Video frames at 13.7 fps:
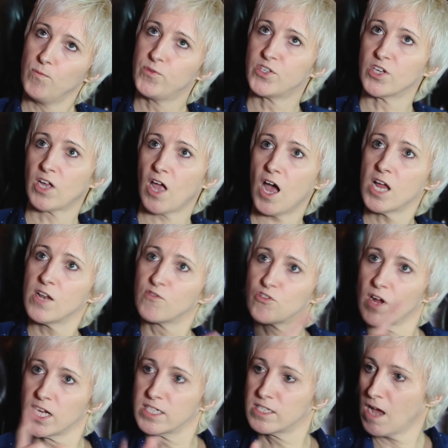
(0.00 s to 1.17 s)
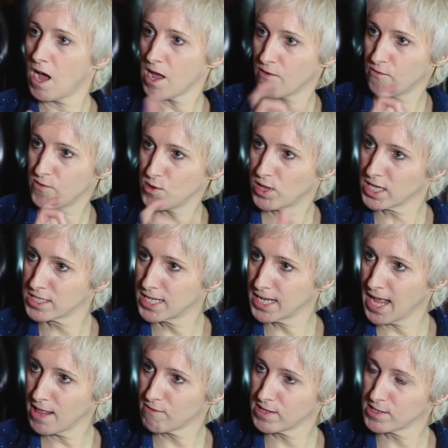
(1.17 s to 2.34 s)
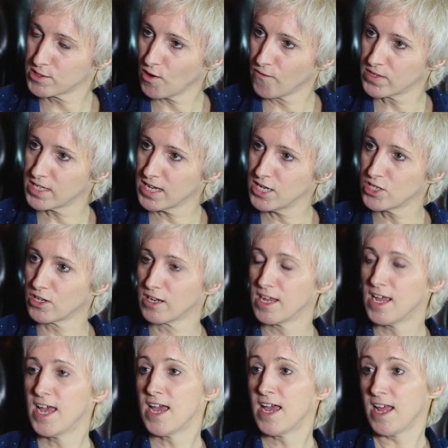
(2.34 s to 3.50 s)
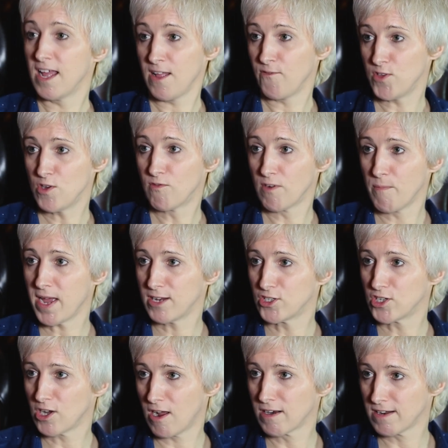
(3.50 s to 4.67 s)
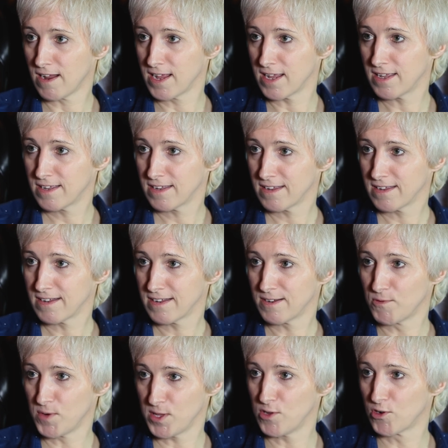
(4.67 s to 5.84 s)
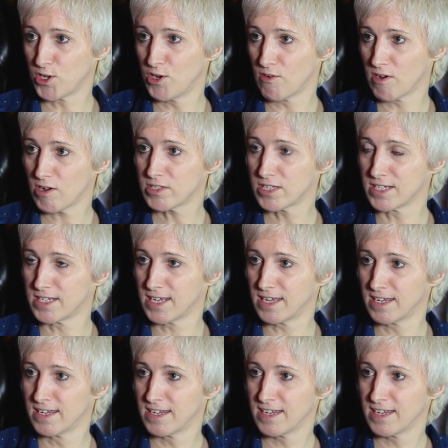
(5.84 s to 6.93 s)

To kind of try and tie a few things together in this conversation, if you remain childlike with your curiosity,